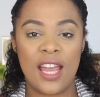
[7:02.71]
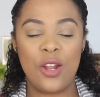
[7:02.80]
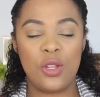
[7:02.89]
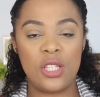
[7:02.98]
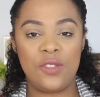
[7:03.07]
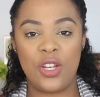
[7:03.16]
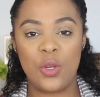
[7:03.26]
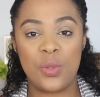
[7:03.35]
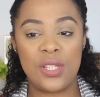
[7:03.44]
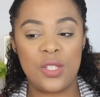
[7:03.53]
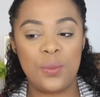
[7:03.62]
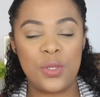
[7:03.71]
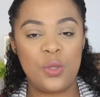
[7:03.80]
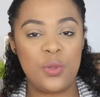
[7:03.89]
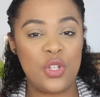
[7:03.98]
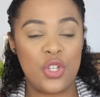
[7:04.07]
I know this video was super,
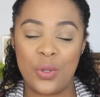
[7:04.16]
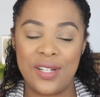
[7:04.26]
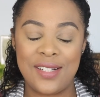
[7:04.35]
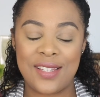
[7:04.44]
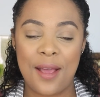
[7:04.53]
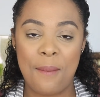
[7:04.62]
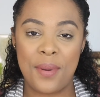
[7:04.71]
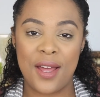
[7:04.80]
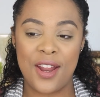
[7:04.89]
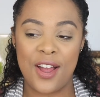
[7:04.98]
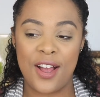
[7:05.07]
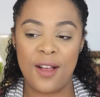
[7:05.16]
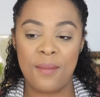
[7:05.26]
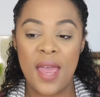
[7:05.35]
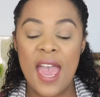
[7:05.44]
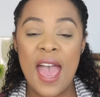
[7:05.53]
super short, but
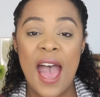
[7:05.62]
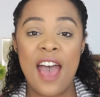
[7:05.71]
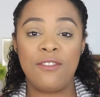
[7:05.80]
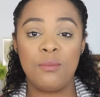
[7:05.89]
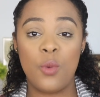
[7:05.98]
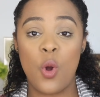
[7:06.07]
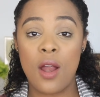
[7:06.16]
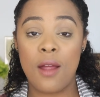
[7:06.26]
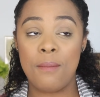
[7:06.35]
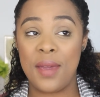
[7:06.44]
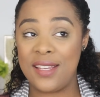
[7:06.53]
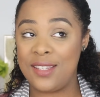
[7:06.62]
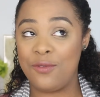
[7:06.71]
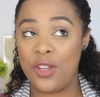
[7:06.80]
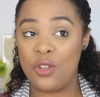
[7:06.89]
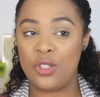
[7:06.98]
um, I have more
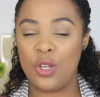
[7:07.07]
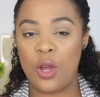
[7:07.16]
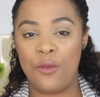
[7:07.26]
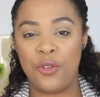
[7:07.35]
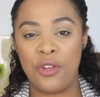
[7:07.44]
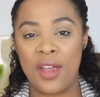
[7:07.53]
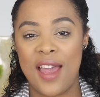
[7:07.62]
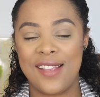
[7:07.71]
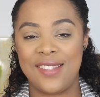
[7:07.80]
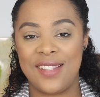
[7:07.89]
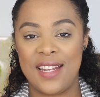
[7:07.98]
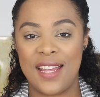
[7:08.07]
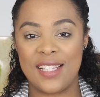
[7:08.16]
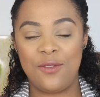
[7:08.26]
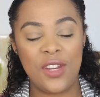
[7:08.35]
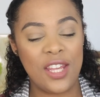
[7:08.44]
amazing videos to come for you guys in the
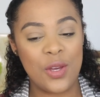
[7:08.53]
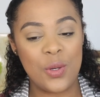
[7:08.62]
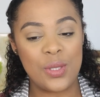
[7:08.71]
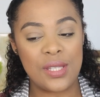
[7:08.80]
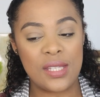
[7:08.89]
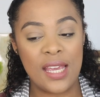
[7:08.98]
next videos.